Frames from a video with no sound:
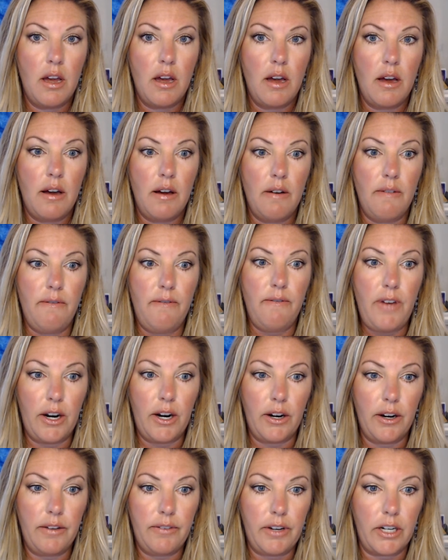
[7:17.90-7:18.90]

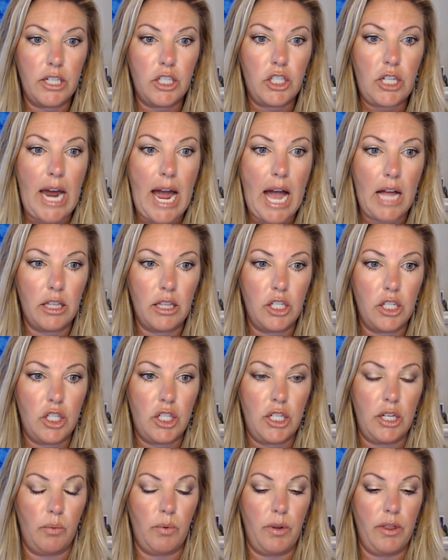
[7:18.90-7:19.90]
very, very
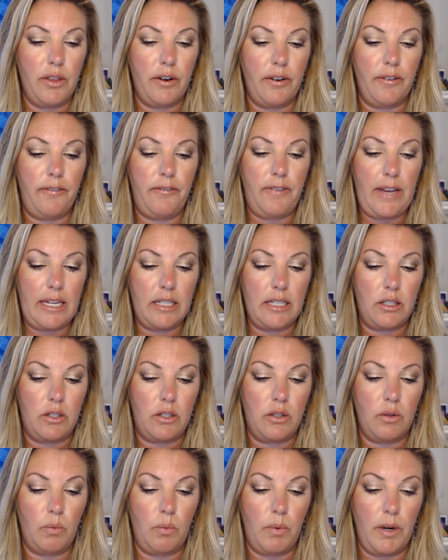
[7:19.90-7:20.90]
challenging when they're faced
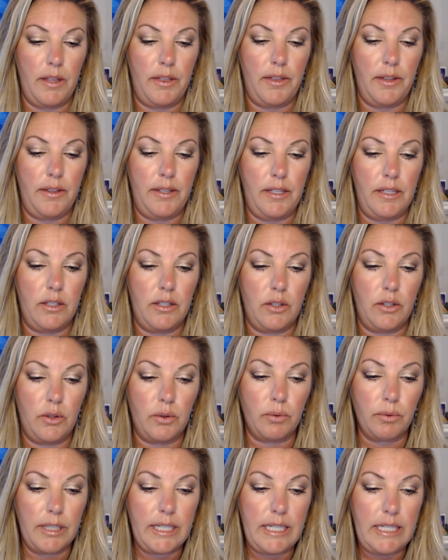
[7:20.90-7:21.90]
with these
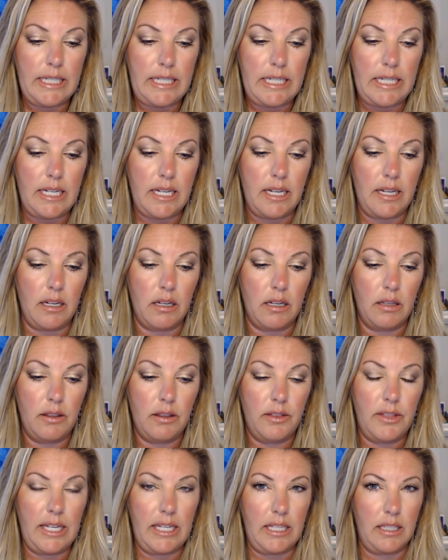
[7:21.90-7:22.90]
3D
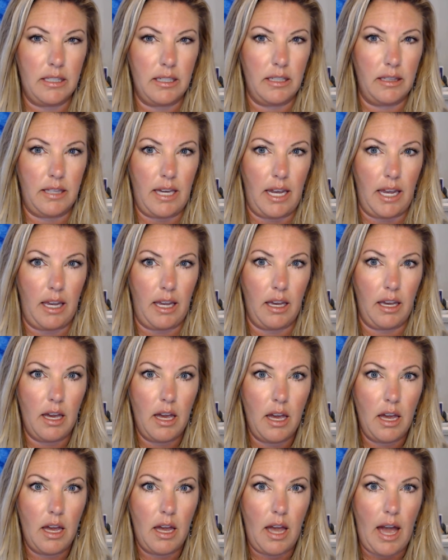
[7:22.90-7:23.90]
things that they
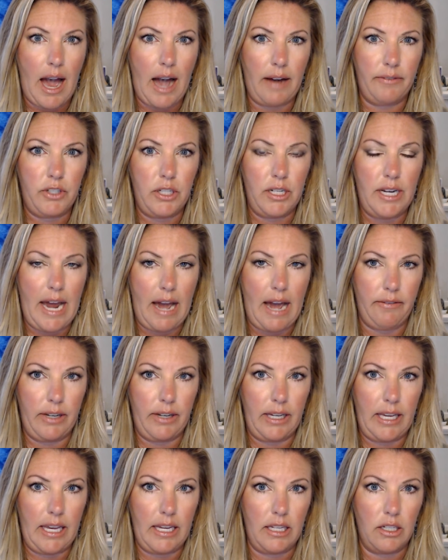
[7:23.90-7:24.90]
have to
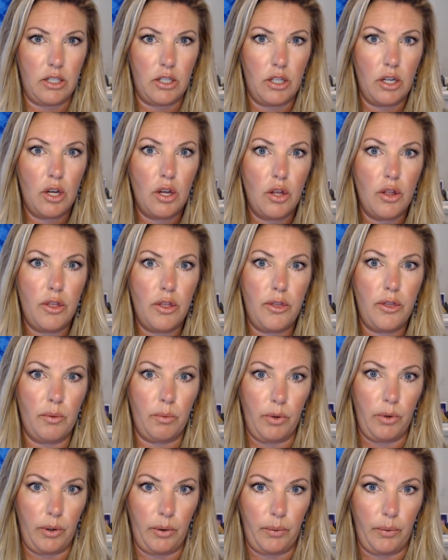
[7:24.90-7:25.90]
navigate
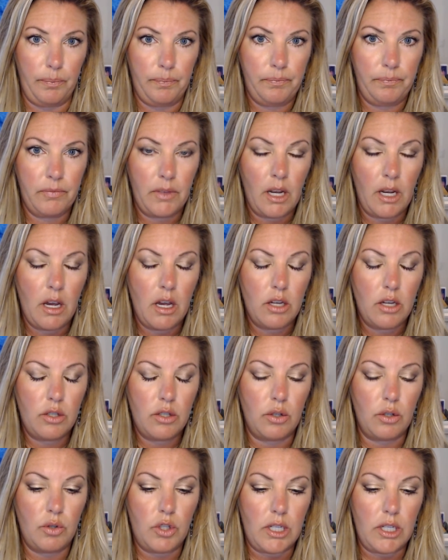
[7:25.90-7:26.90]
through. So
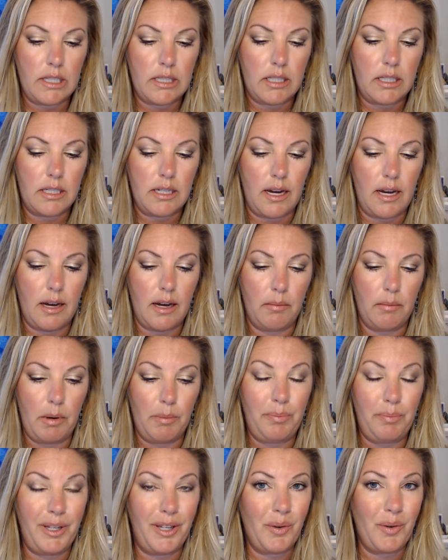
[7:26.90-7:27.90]
just um,
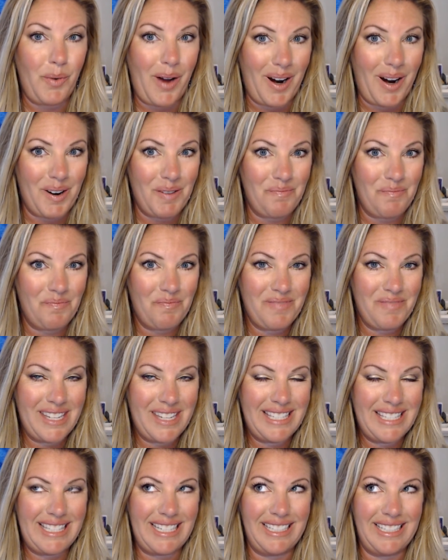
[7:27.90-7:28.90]
be aware.
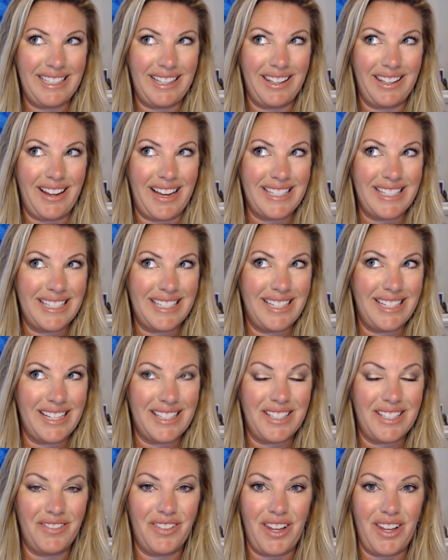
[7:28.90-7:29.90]
Send lots and lots
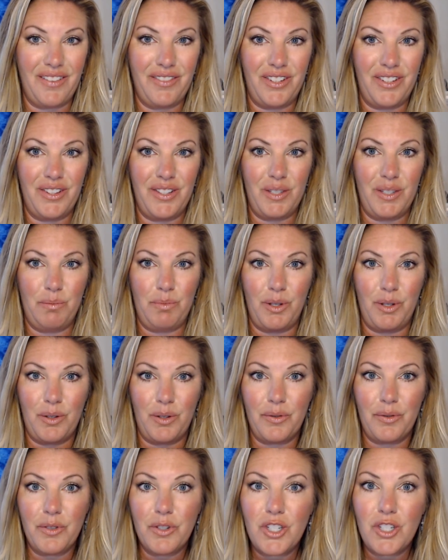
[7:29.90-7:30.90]
of love to these
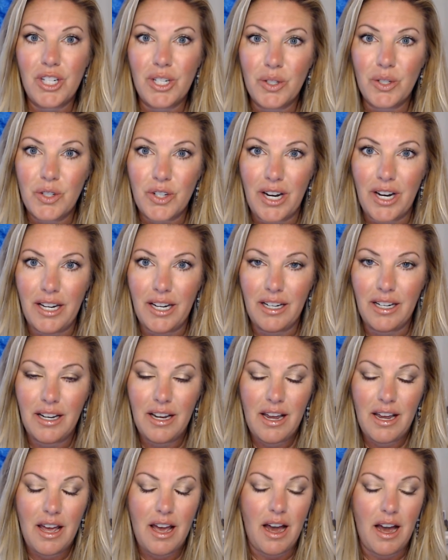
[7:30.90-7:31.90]
beautiful children.
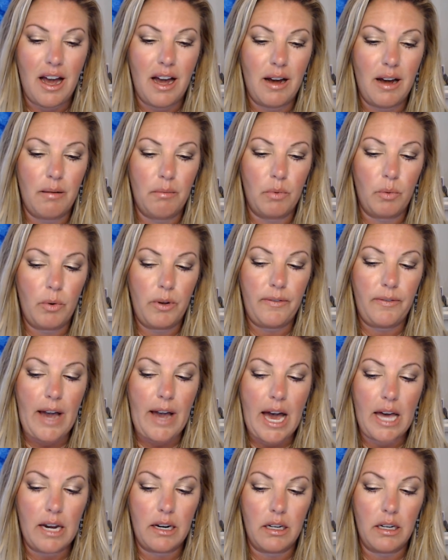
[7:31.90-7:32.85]
Um, we've had,